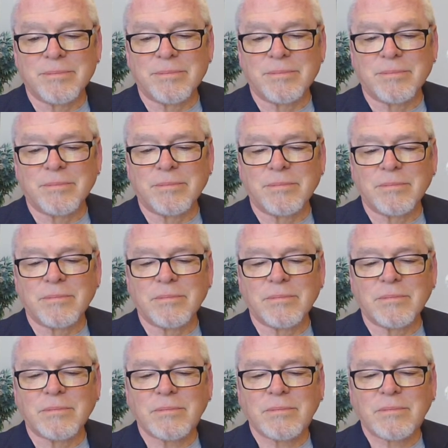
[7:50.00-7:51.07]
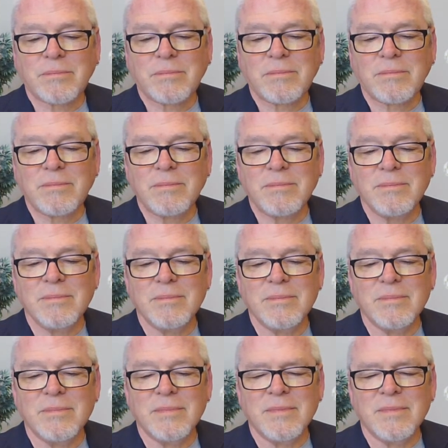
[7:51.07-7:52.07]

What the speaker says: No one is speaking in this clip.